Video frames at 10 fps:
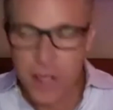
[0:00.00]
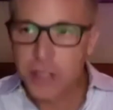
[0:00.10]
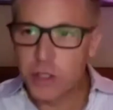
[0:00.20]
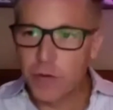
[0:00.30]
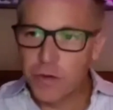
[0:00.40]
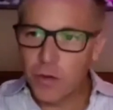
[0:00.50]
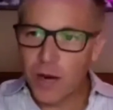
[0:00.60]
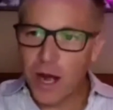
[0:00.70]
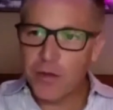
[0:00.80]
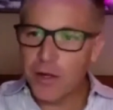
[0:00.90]
So if you're
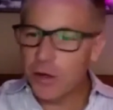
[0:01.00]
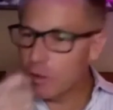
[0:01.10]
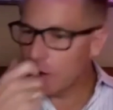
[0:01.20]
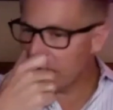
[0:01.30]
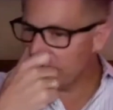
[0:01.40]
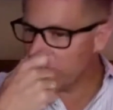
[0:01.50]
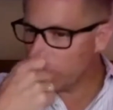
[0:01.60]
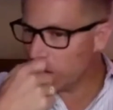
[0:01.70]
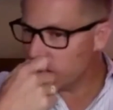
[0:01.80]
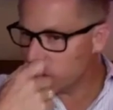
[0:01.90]
out there and you have any
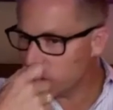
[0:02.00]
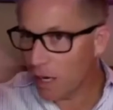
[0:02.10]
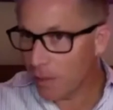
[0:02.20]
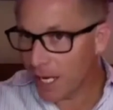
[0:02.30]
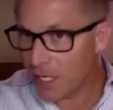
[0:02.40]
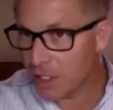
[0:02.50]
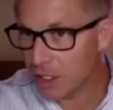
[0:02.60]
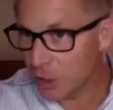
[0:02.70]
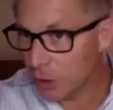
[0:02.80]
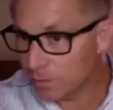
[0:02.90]
questions, what I'm going to ask you to
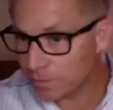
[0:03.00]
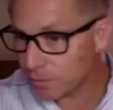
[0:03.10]
do,